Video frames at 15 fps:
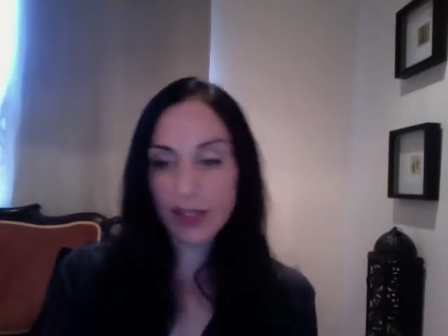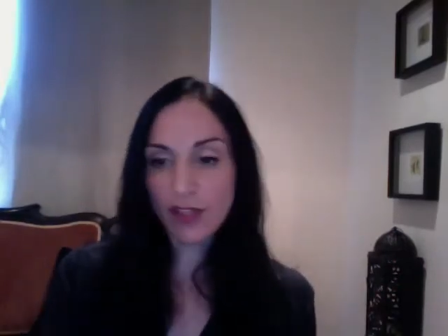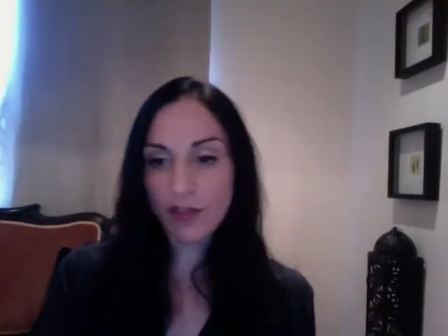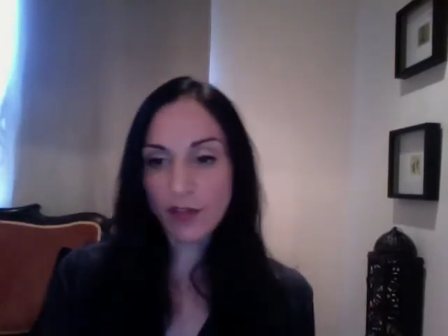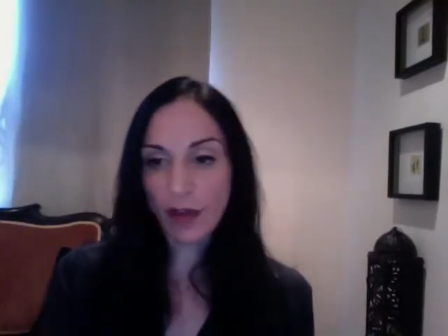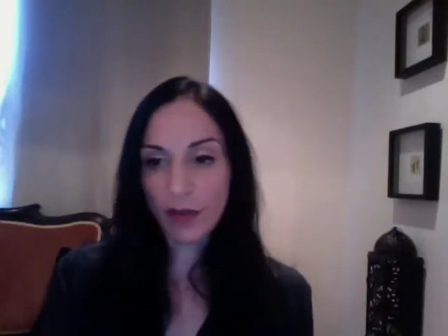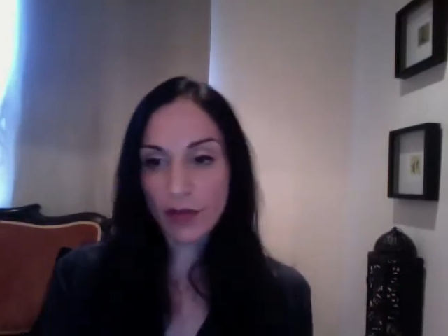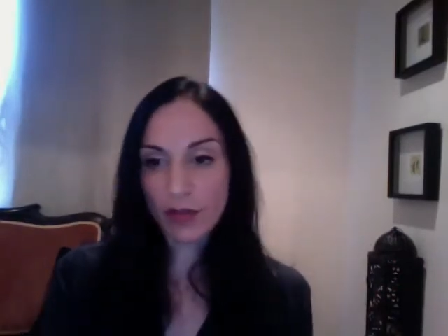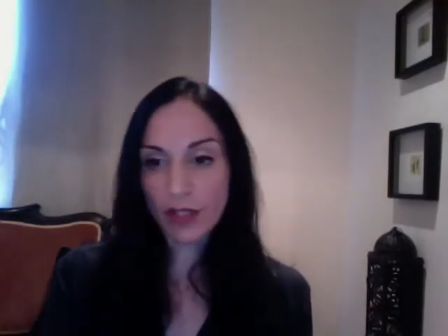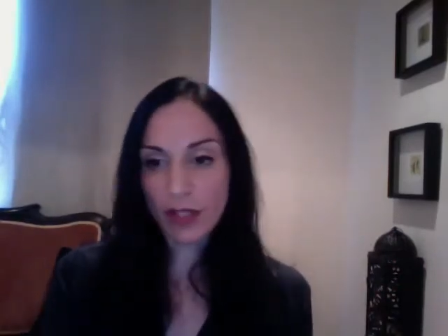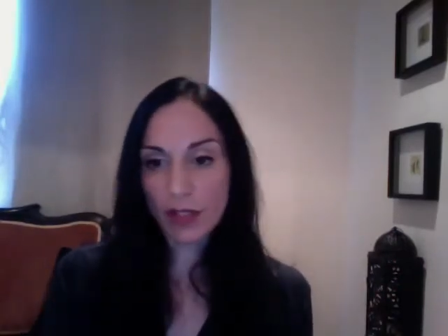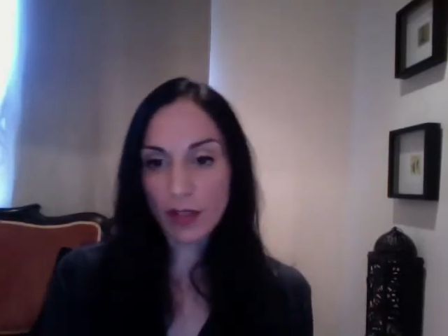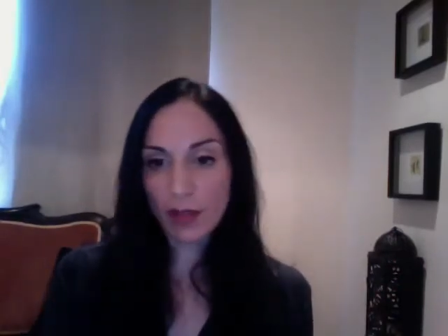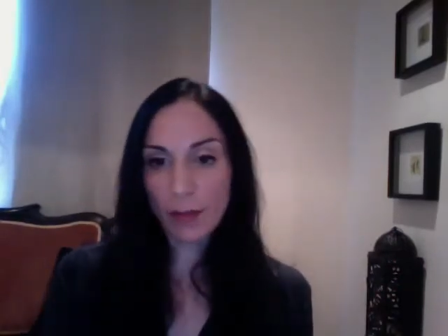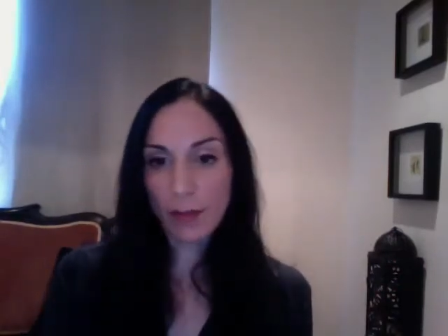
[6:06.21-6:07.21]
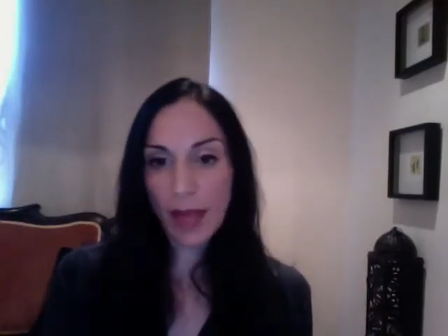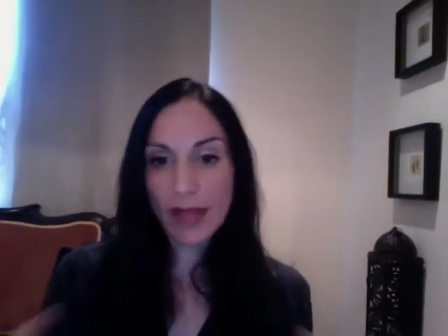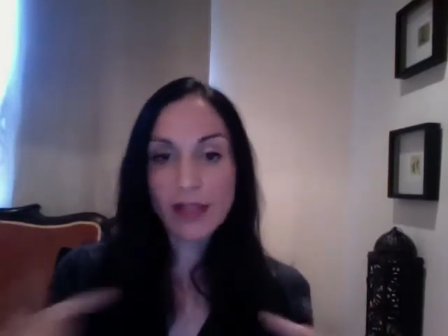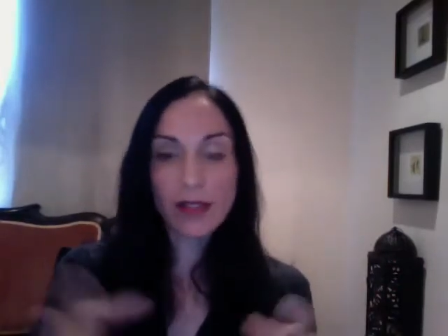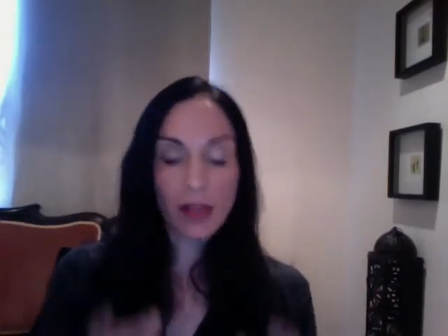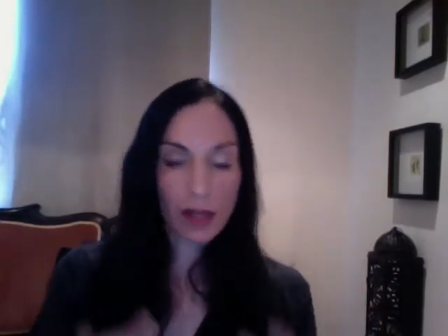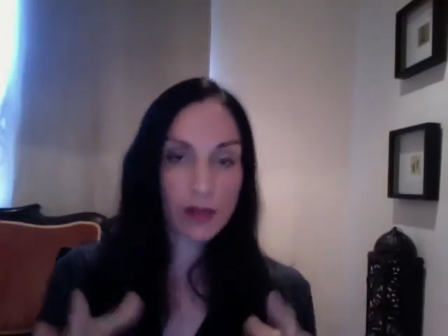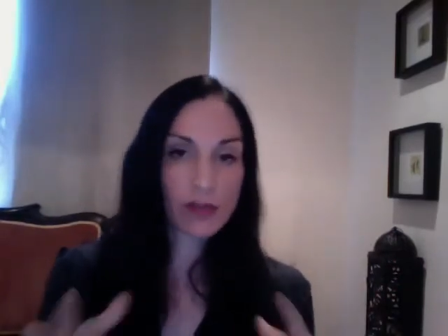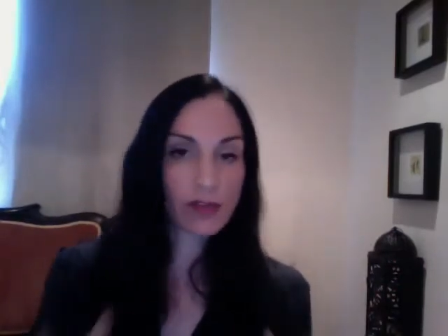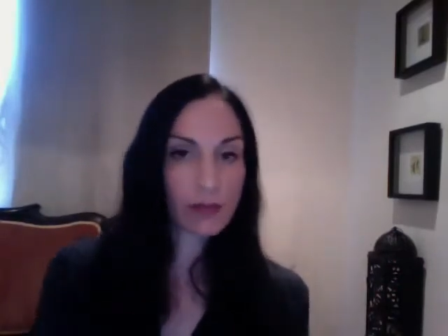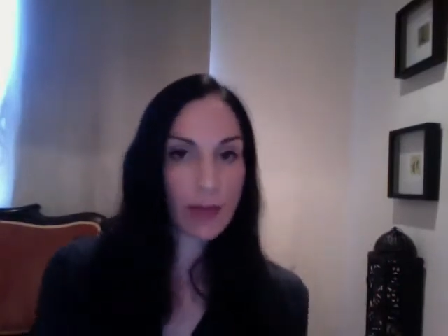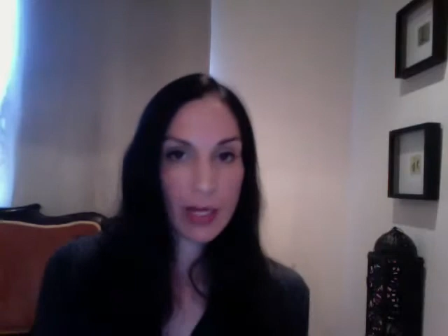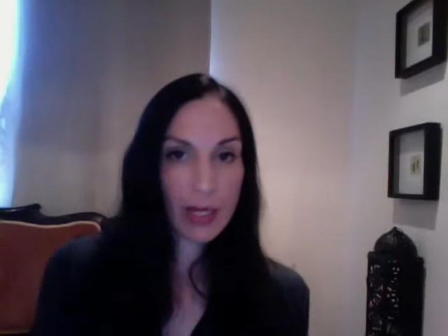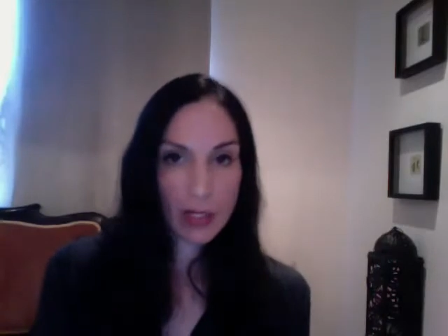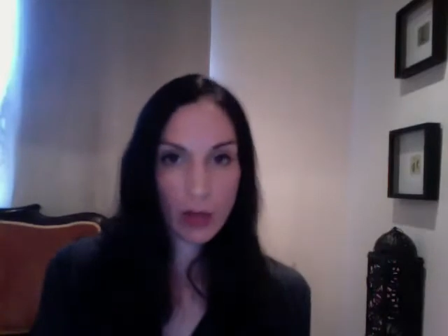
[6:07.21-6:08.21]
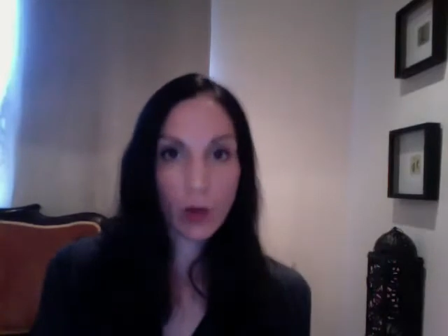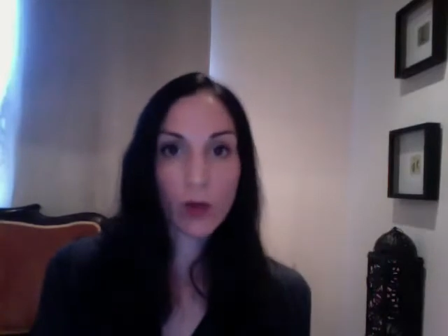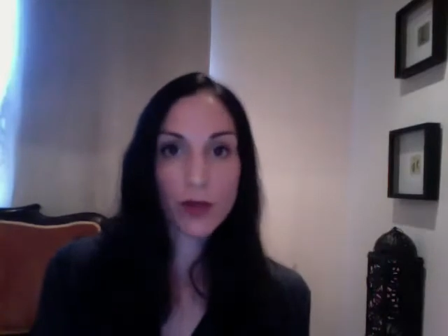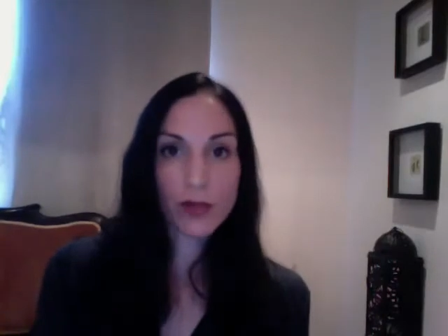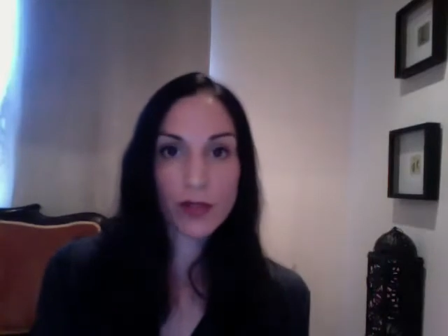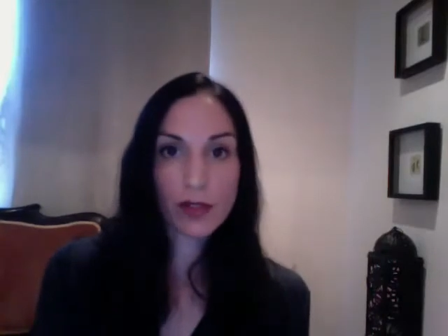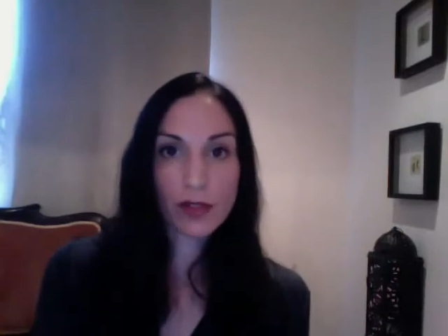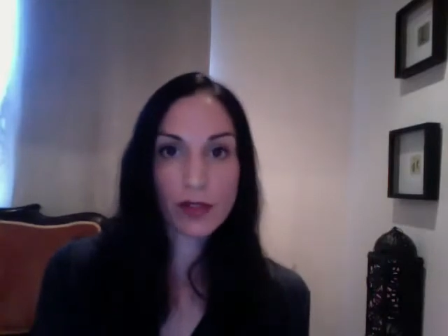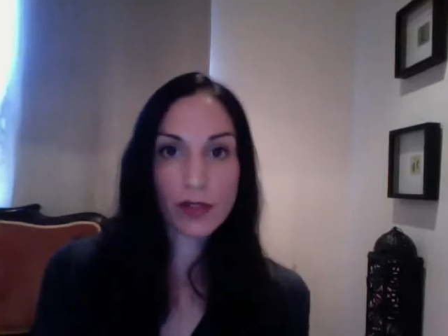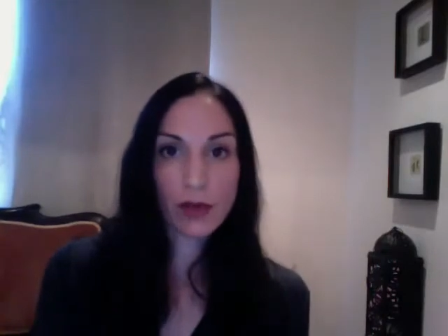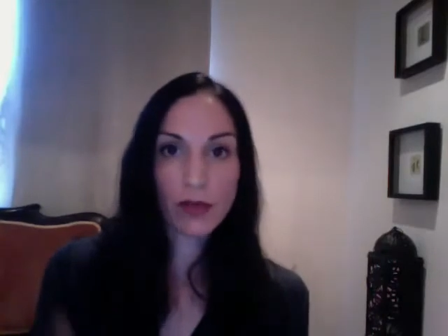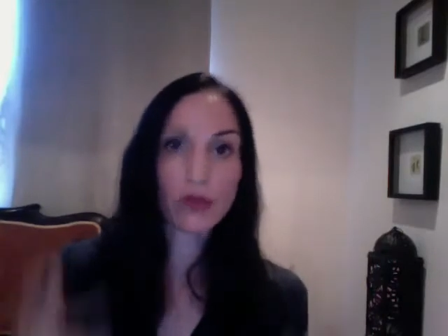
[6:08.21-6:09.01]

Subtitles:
It's found in the base layers of many corsets,